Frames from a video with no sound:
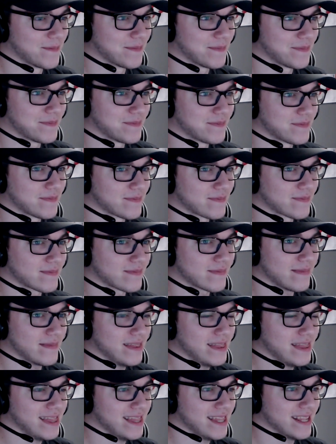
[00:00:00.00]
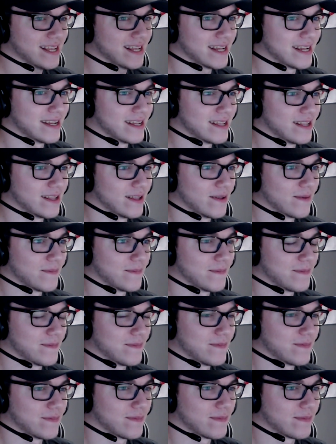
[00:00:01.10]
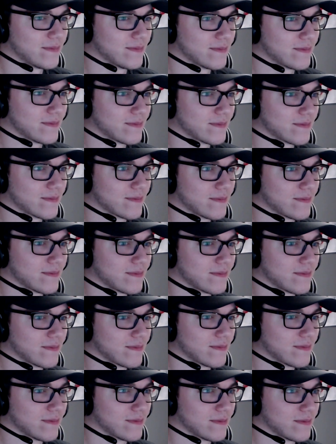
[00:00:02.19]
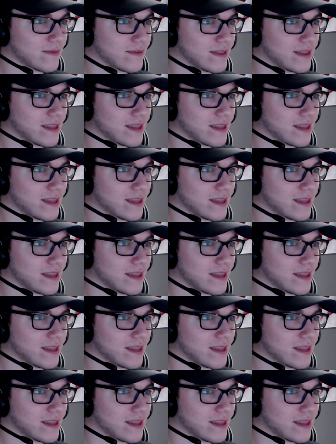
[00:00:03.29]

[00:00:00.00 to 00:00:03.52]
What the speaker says: Nothing is said.